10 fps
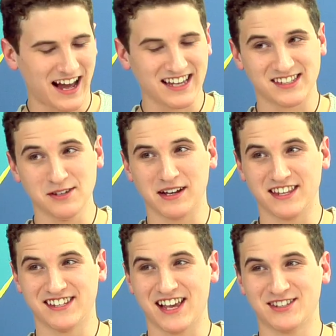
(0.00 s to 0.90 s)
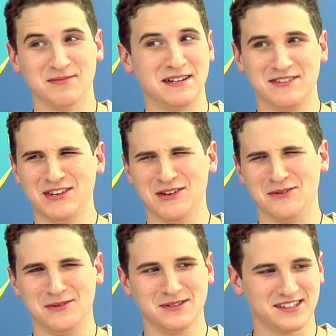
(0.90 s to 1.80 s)
I see why this has so many
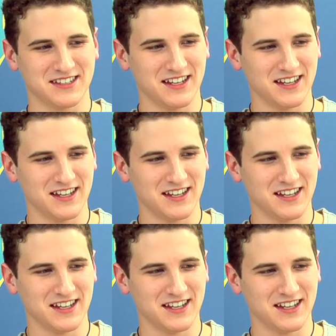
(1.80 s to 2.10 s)
views.